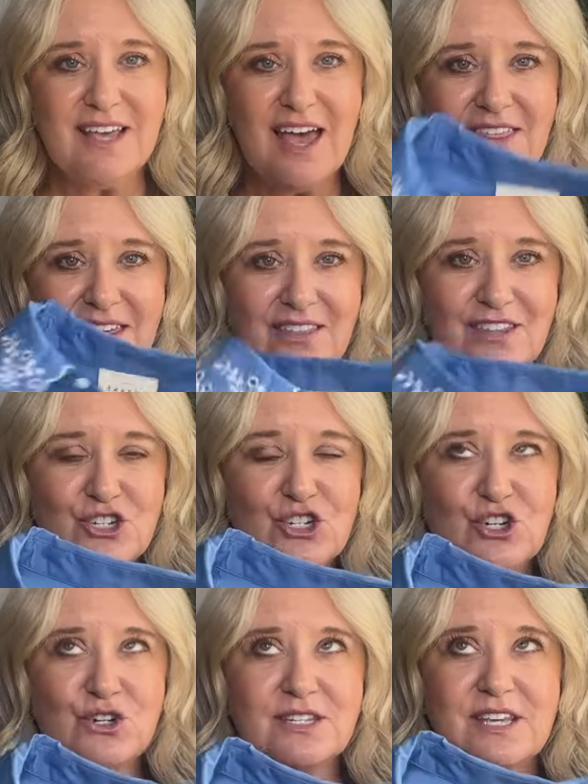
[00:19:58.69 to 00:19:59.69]
I think this
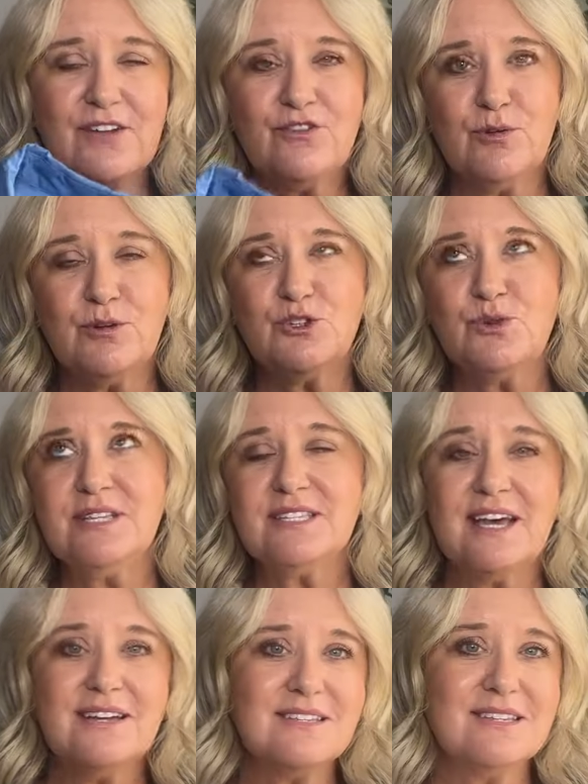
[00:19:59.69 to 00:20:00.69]
shirt said if you're between
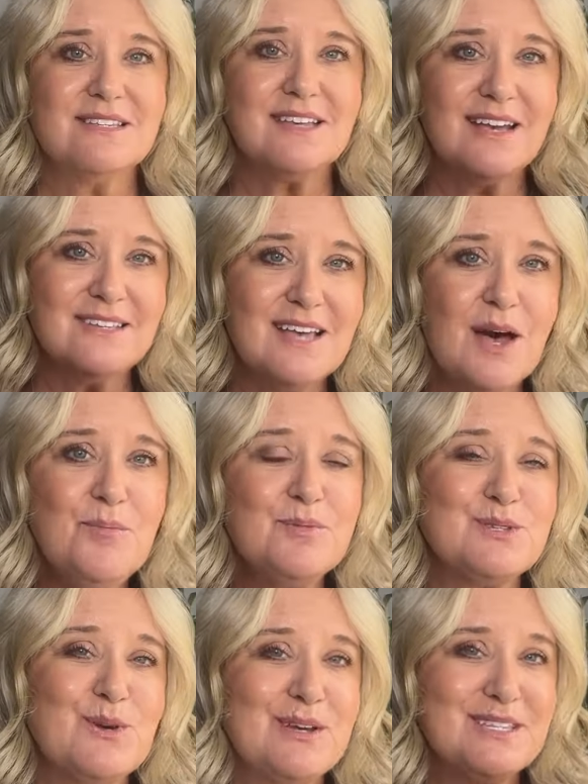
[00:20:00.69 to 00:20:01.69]
sizes, size up.
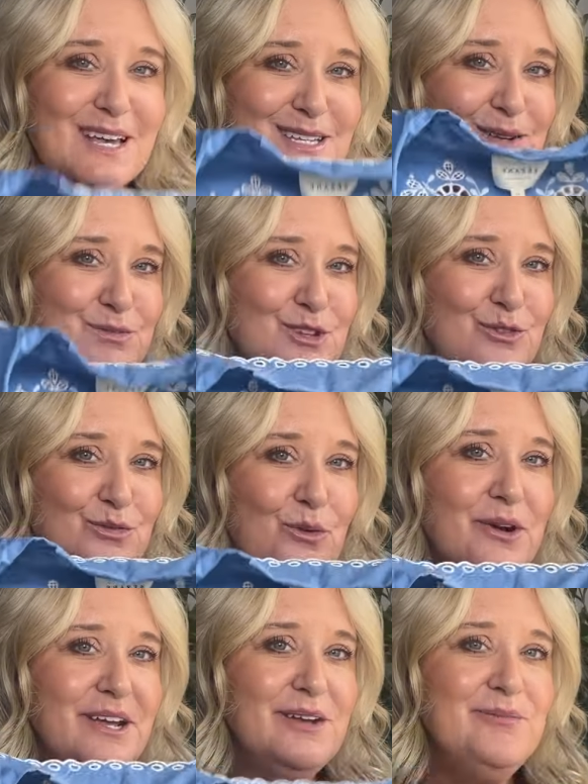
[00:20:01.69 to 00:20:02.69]
So I sized up to the
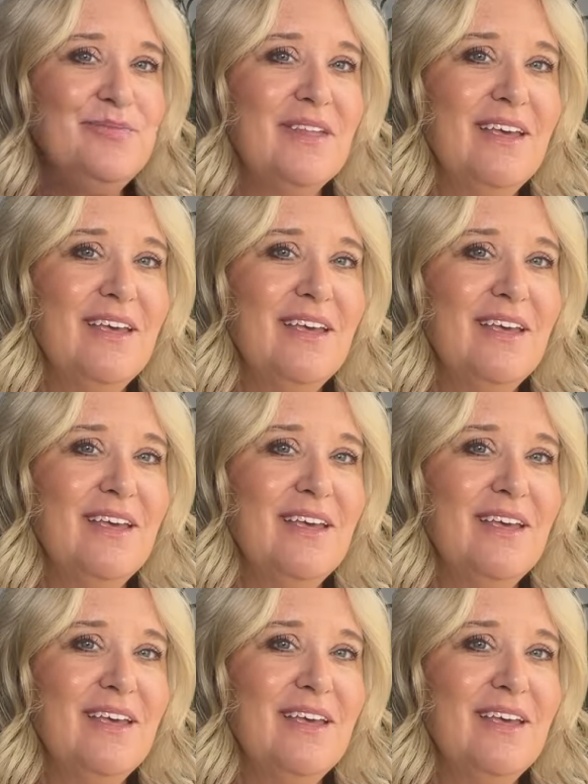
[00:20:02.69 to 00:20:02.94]
40.